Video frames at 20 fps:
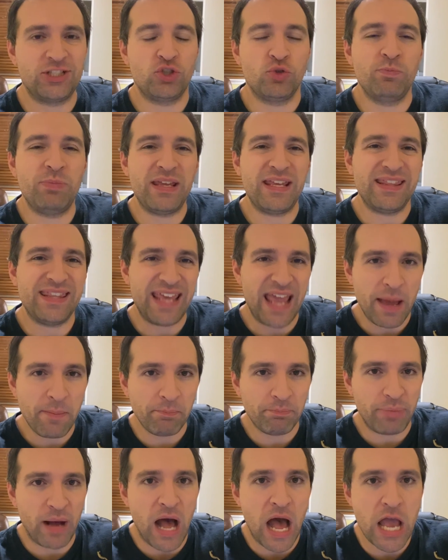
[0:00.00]
to be the
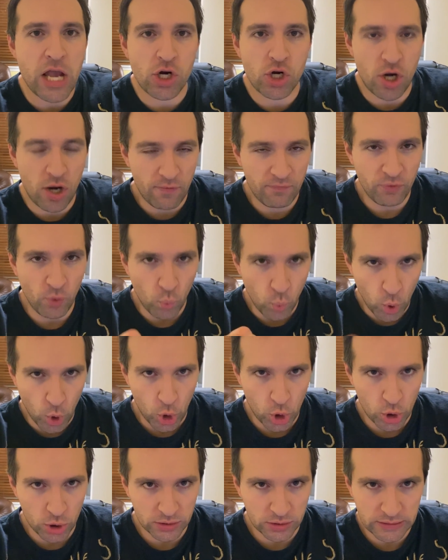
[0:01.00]
empire of the
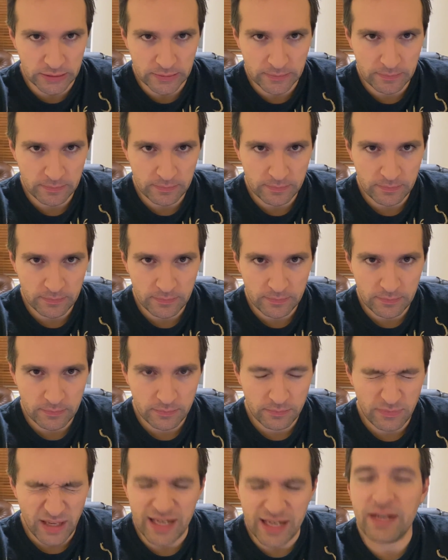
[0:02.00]
world.
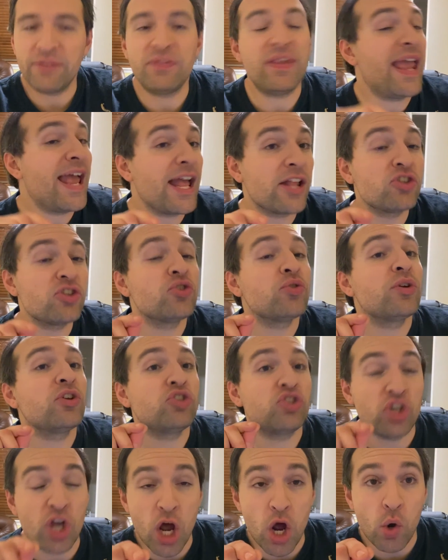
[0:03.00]
And if the answer
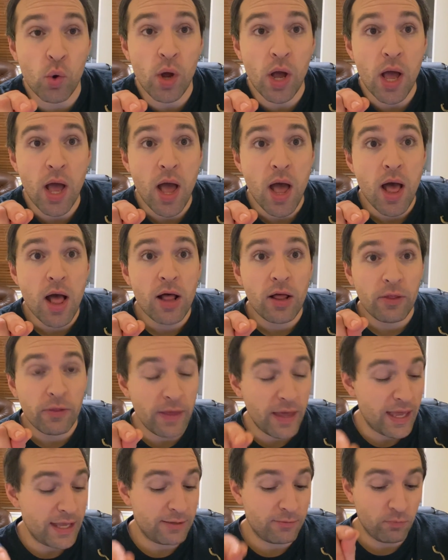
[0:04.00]
is no,
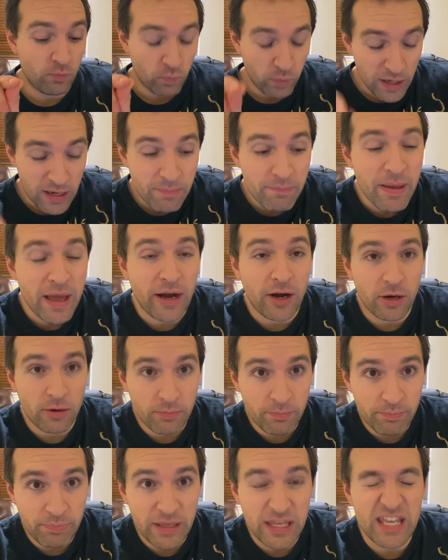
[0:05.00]
then we better
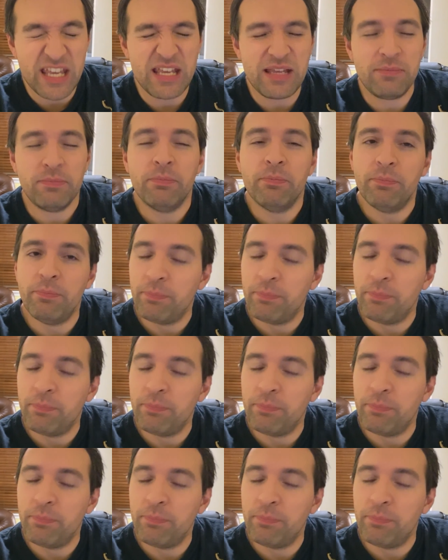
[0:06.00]
be